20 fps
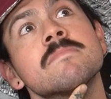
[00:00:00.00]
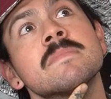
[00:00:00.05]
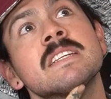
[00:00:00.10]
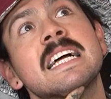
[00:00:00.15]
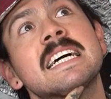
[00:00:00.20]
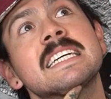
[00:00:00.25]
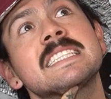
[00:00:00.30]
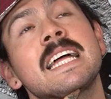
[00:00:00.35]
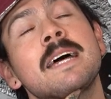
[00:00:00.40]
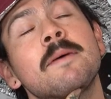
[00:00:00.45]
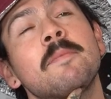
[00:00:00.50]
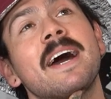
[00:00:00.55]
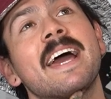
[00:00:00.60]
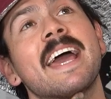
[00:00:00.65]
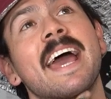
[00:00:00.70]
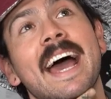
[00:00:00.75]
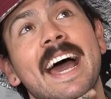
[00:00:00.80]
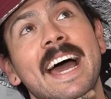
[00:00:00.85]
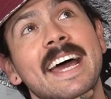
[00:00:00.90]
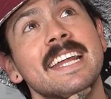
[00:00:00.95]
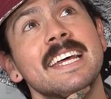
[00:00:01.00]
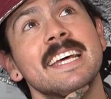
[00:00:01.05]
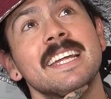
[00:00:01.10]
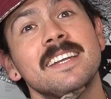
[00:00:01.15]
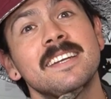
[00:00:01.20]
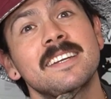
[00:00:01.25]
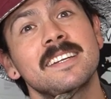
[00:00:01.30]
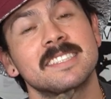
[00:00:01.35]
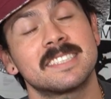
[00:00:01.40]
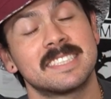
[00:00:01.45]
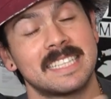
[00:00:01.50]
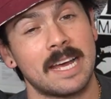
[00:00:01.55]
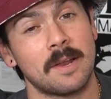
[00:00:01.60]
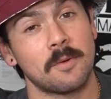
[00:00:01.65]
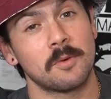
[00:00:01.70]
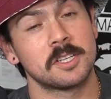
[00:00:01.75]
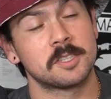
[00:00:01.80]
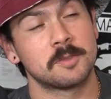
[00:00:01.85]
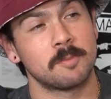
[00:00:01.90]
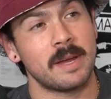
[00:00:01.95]
Last time I had it, a
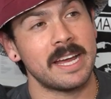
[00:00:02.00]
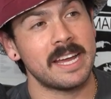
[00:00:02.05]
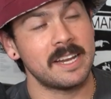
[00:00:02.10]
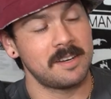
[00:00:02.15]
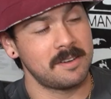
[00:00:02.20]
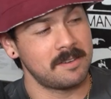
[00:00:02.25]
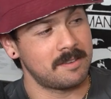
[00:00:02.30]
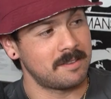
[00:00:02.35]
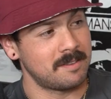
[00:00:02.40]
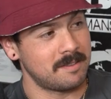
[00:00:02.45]
sandwich made...